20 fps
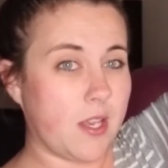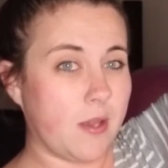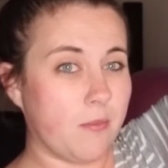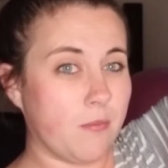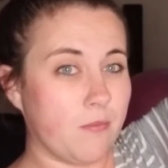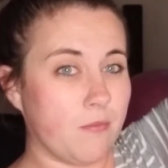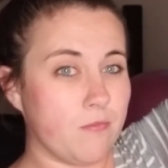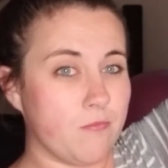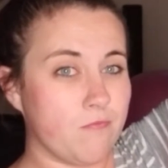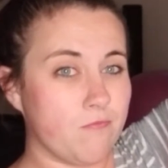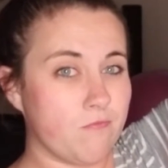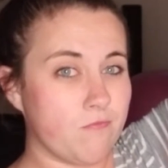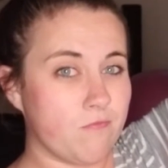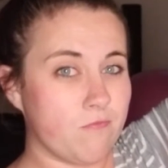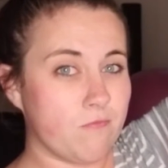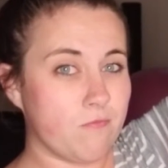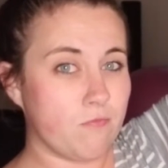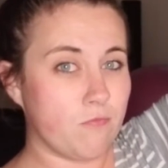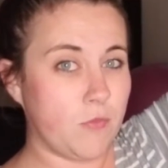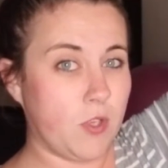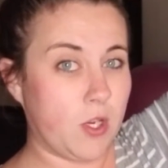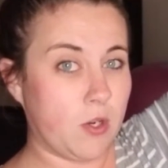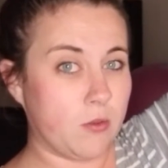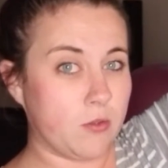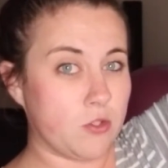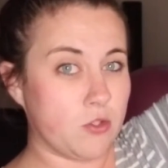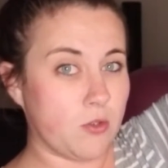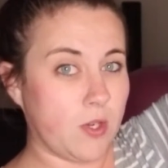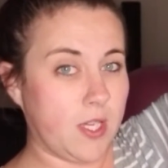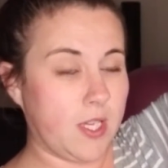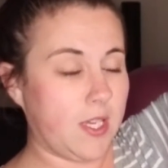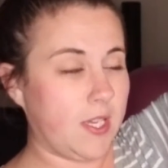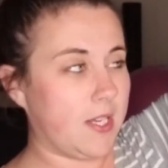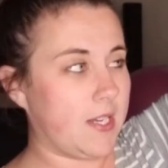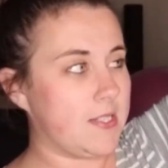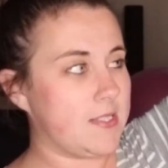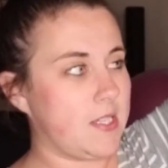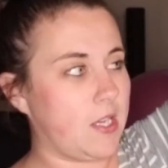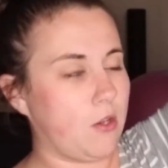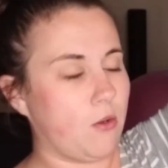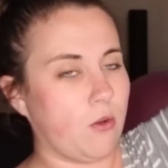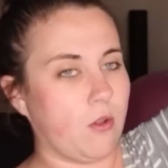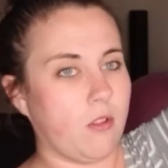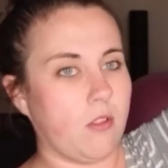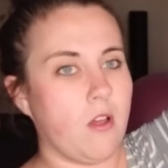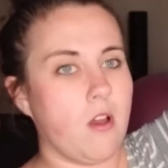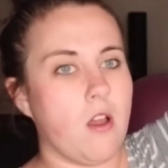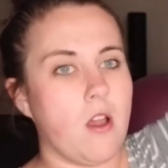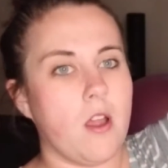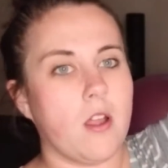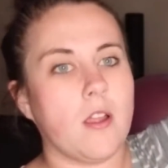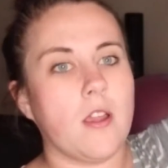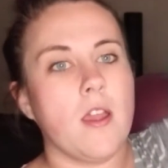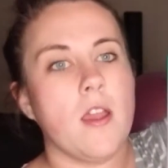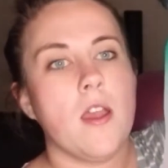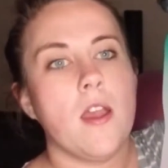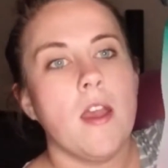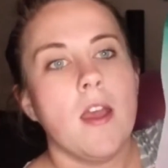I'm, drinking it as I go along.